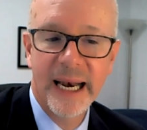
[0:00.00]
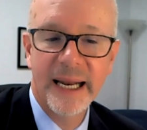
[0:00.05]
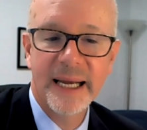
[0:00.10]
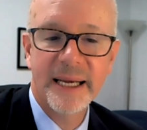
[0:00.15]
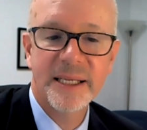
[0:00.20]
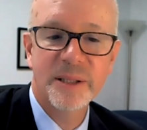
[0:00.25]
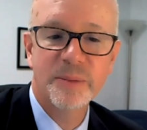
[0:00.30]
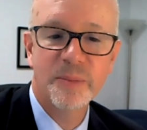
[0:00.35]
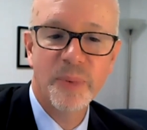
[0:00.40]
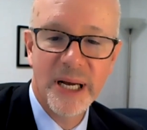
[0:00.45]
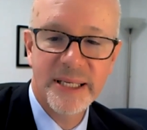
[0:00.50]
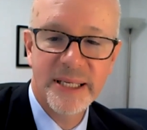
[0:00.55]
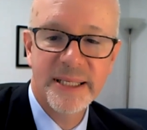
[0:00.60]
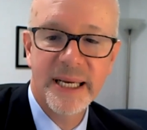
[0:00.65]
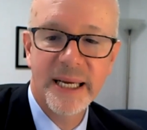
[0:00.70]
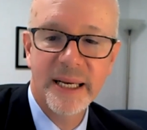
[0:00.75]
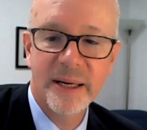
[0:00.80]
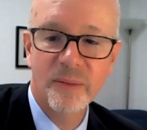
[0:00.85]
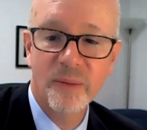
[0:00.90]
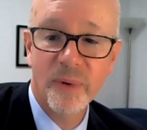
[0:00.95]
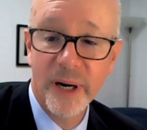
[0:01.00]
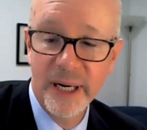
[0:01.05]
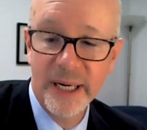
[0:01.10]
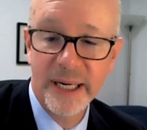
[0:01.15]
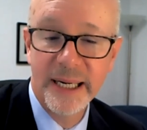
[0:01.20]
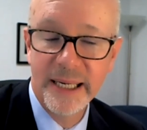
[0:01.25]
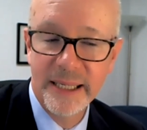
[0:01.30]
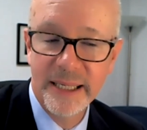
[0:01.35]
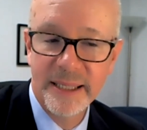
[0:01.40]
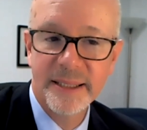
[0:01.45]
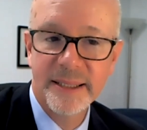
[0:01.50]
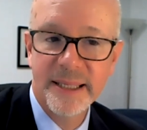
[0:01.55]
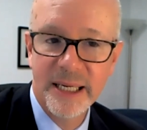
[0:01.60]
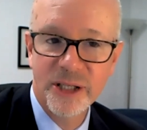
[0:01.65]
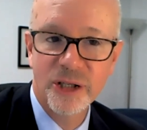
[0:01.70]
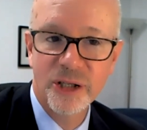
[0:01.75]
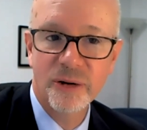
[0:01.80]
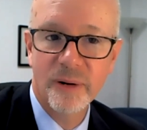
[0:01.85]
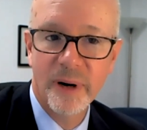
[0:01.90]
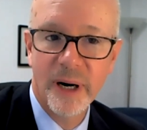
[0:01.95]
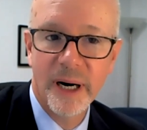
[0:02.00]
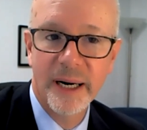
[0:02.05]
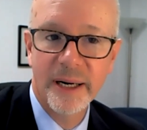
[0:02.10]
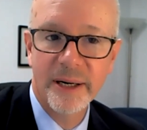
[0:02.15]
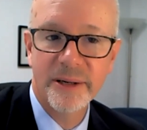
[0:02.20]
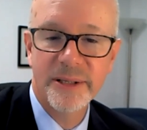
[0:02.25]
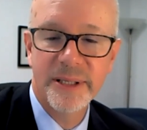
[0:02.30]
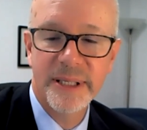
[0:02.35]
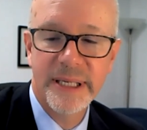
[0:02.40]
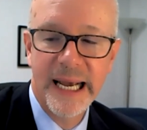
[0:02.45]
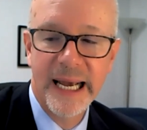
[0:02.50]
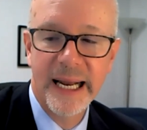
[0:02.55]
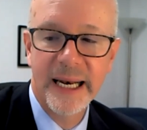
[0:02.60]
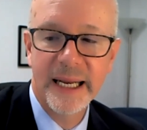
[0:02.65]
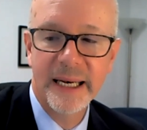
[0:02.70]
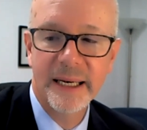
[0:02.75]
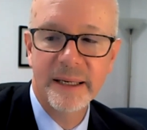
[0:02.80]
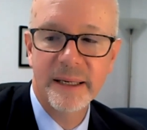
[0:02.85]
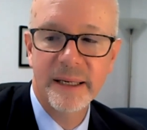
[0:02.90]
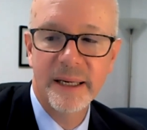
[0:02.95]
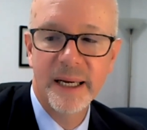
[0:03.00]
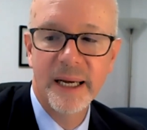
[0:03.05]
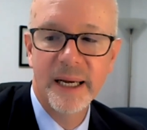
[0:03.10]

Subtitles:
and expressing what it is that you are understanding,